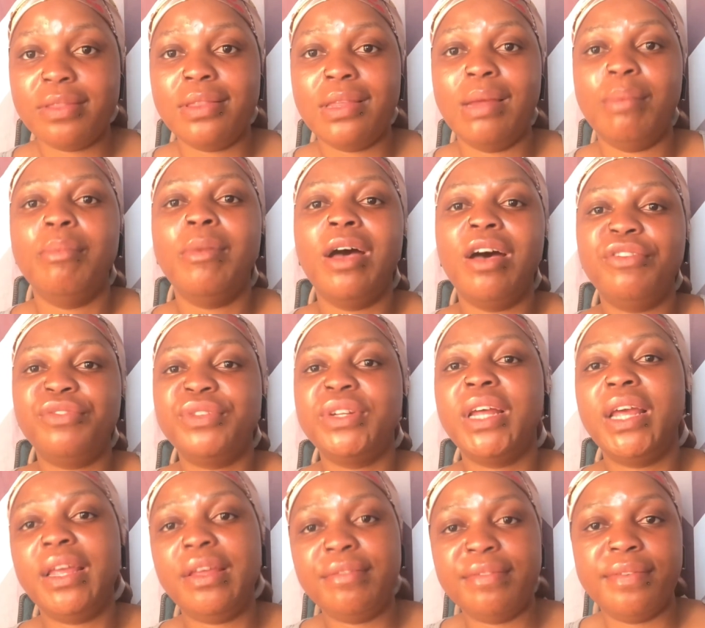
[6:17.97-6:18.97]
them after
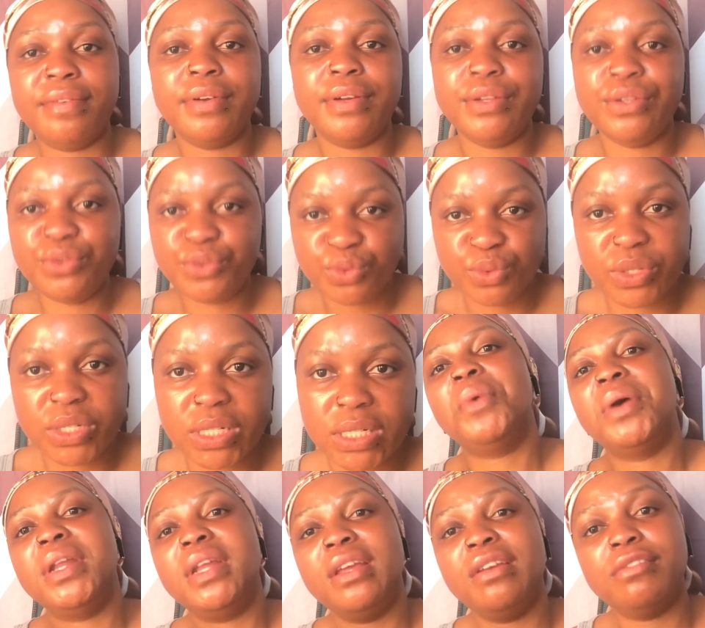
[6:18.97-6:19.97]
every use.
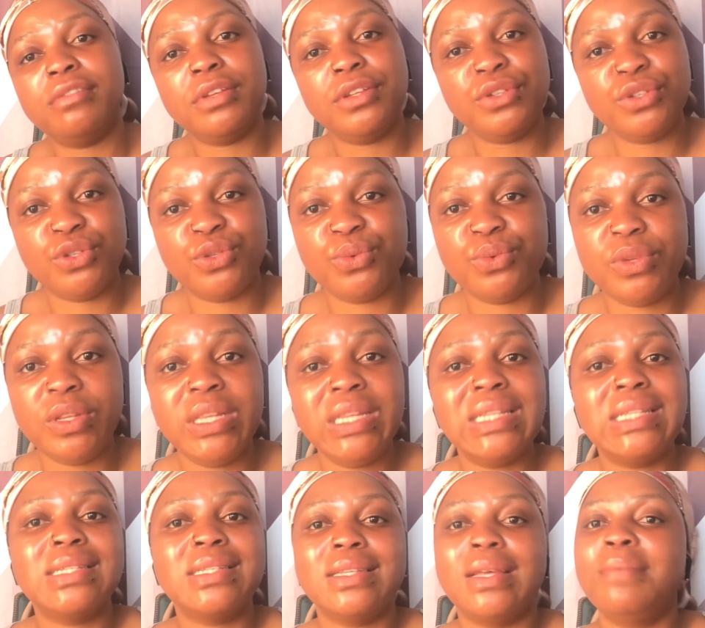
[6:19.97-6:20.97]
Whatever you're doing,
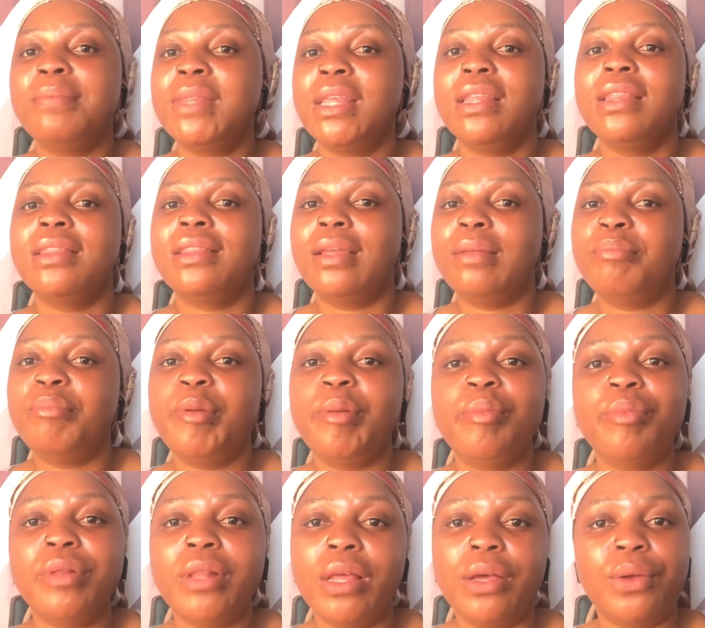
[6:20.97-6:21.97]
it's something that
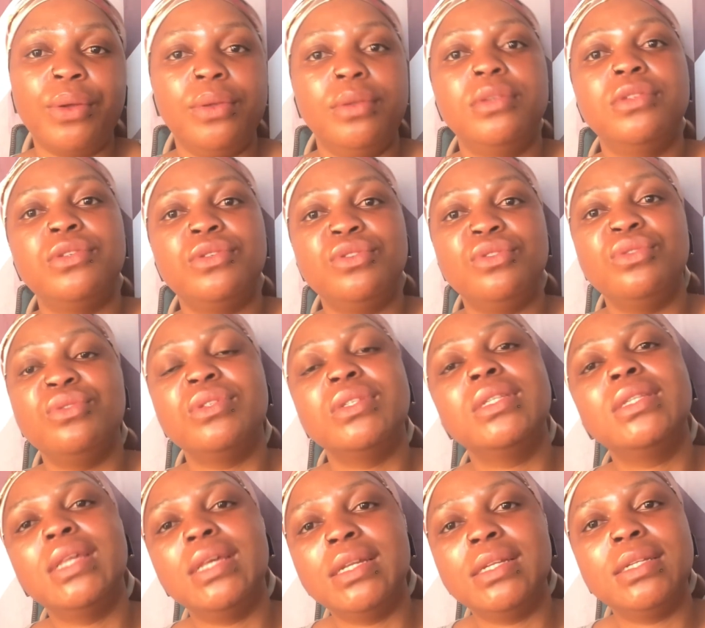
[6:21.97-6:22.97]
people are going to use.
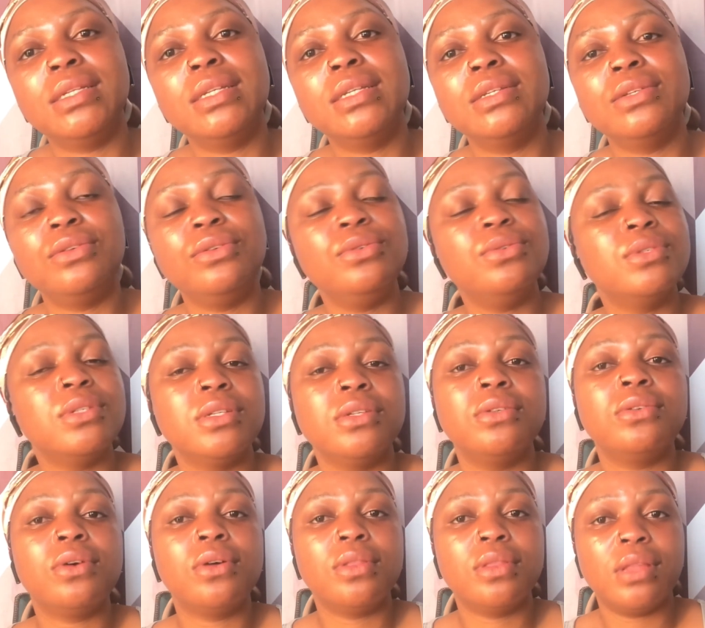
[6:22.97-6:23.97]
Then they use
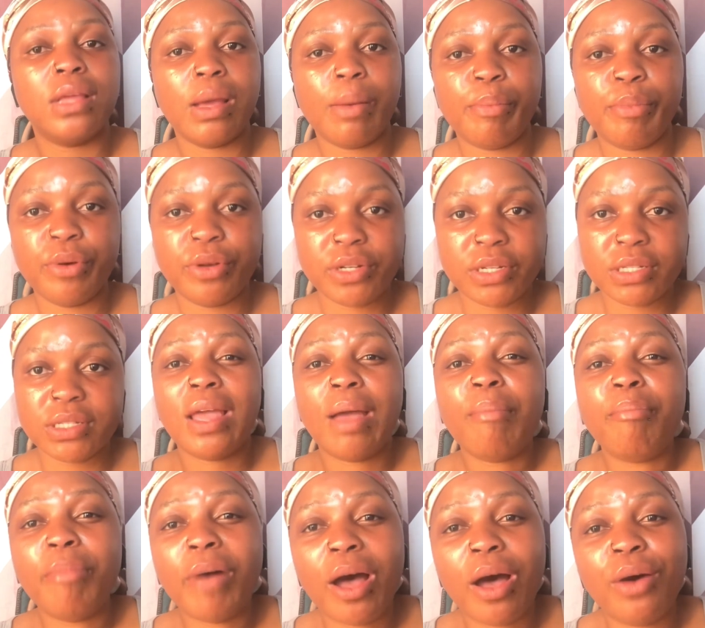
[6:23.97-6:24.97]
it on their body. They're
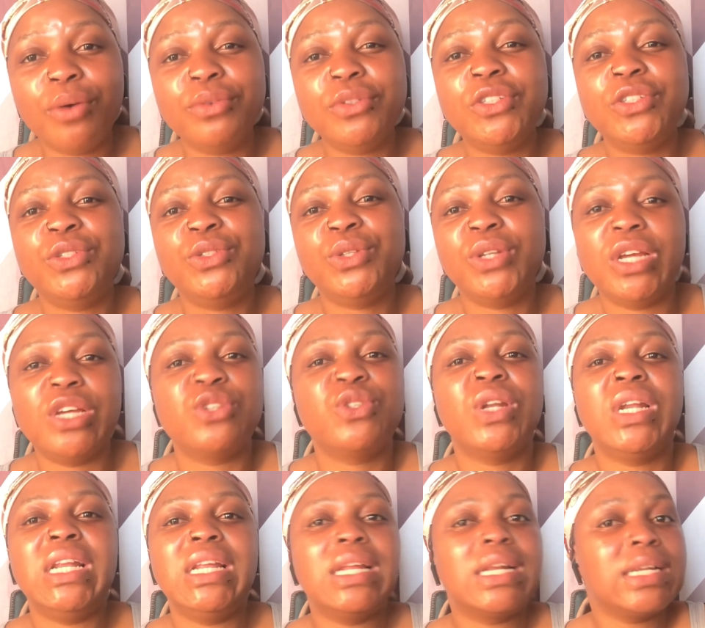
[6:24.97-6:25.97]
bound to
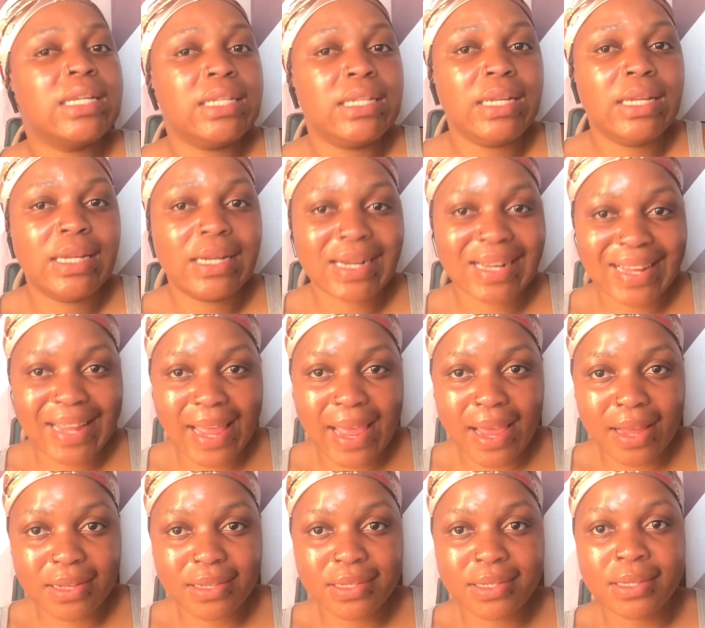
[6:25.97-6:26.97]
actually
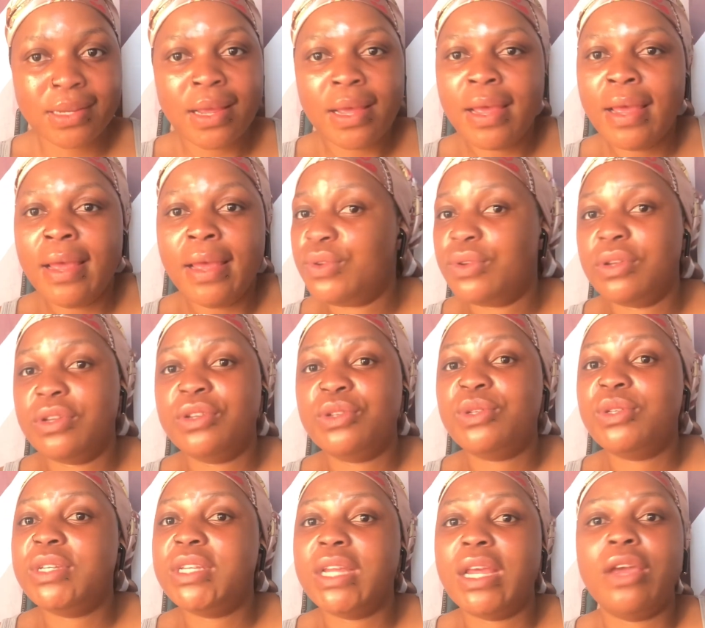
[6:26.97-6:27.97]
react. You need
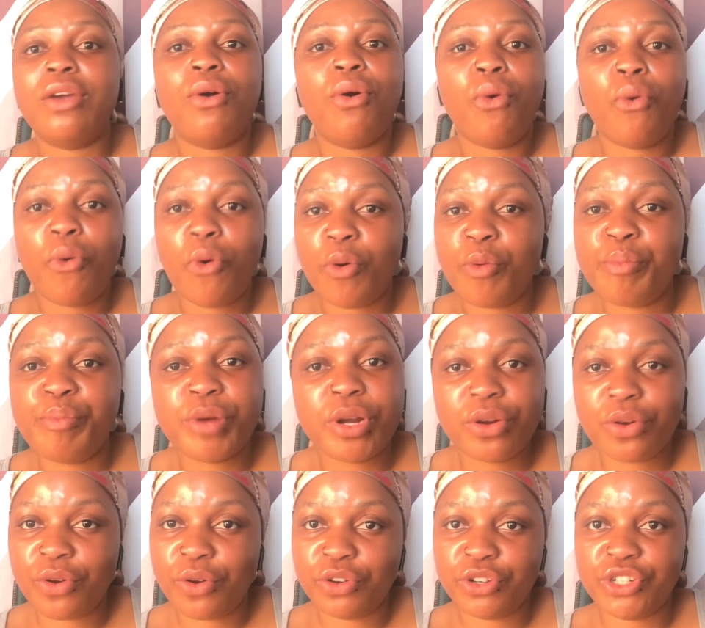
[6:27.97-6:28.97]
to take all
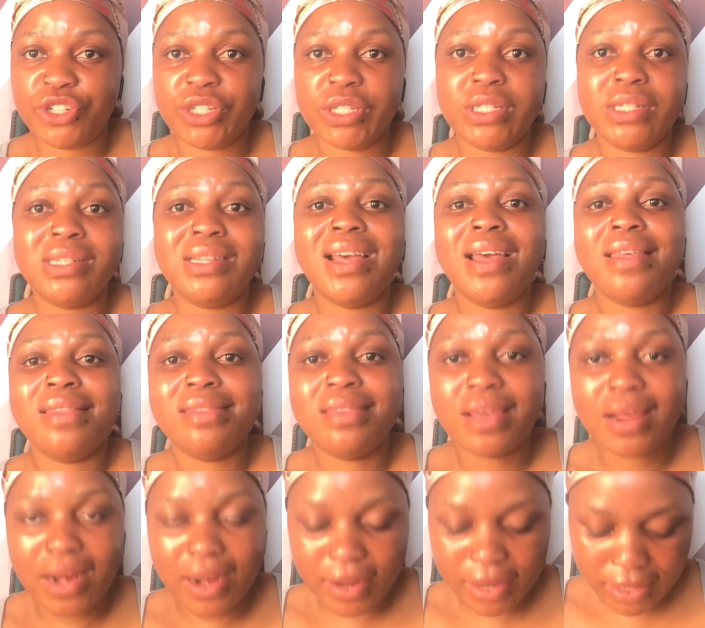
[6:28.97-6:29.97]
precautions
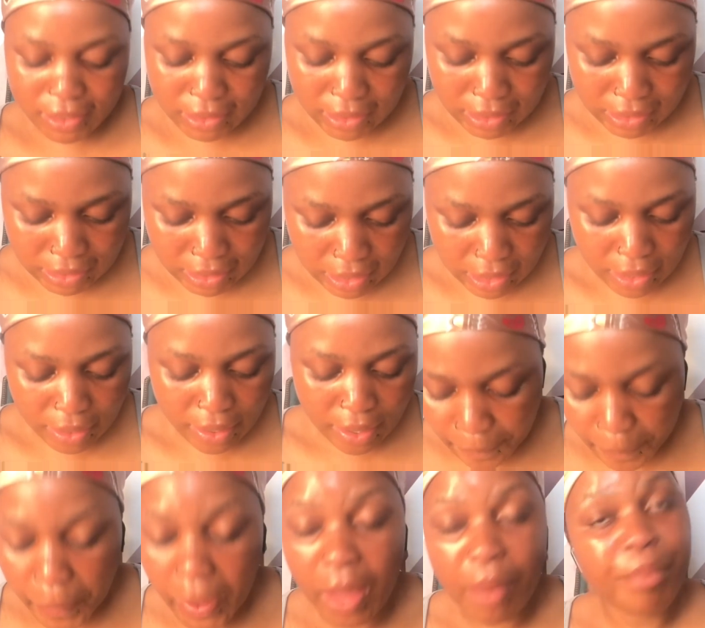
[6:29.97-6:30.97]
that are necessary.
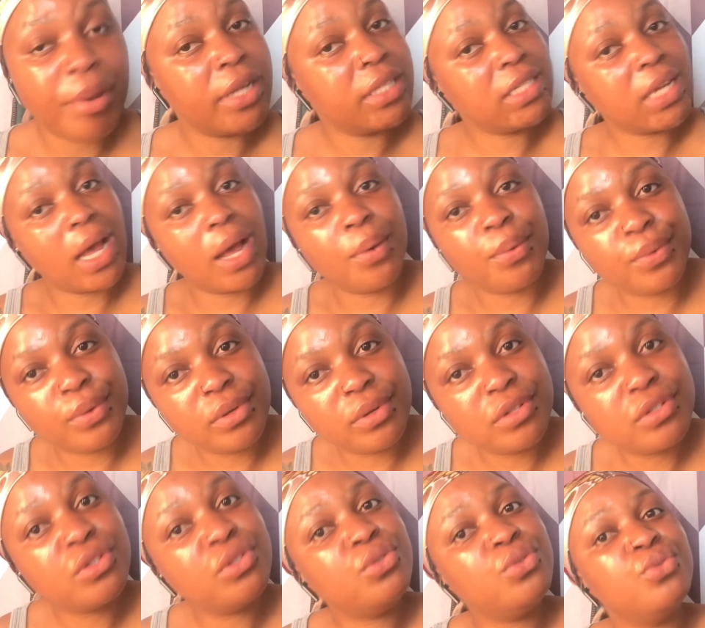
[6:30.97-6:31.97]
Paper
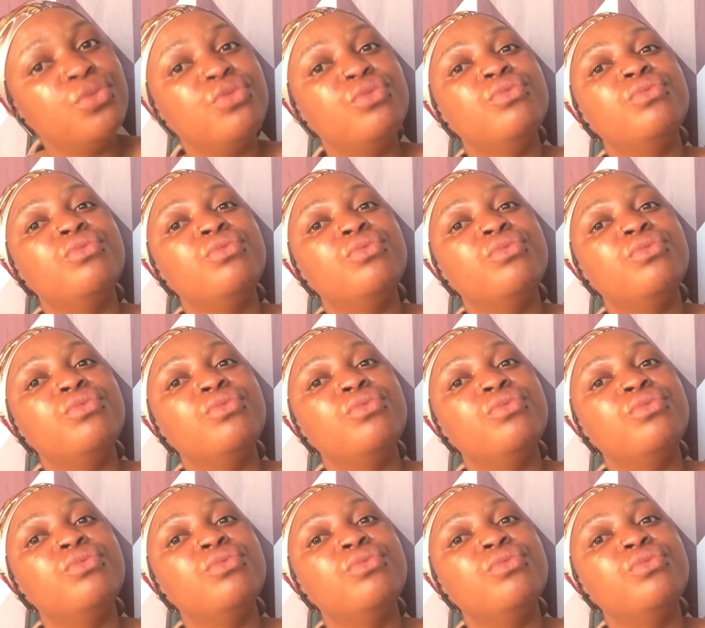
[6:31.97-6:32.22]
towels to